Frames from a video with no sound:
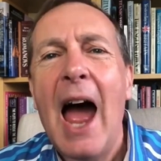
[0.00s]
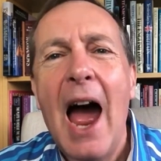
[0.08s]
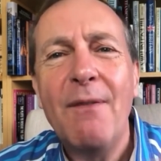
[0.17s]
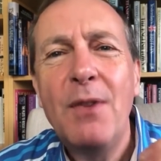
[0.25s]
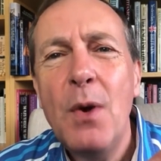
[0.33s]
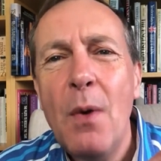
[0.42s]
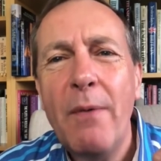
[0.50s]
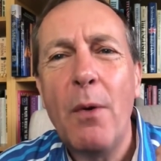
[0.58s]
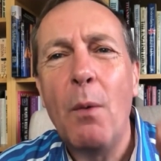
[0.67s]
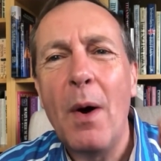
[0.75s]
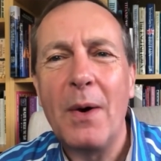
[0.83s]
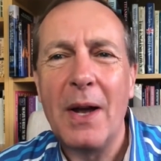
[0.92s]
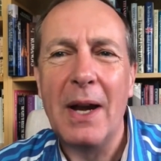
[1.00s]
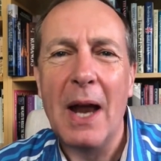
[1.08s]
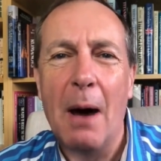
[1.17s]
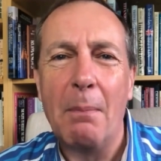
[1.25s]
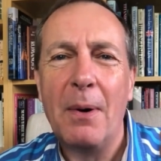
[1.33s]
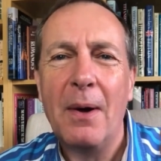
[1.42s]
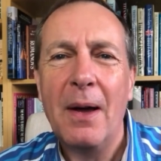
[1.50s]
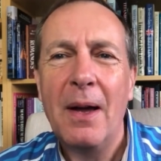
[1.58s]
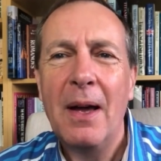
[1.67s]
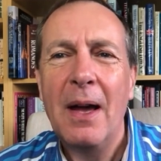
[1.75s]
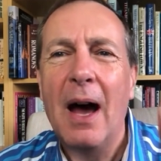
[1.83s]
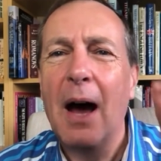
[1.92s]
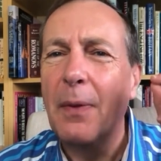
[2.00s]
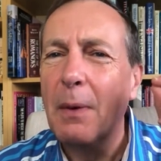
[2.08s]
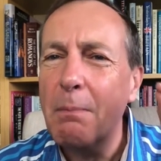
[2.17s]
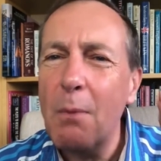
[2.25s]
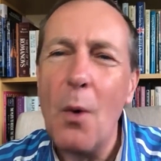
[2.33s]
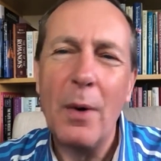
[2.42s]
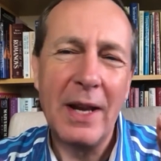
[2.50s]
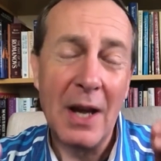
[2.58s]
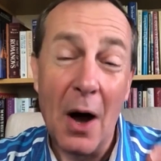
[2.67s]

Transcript: Have you ever woken up at the morning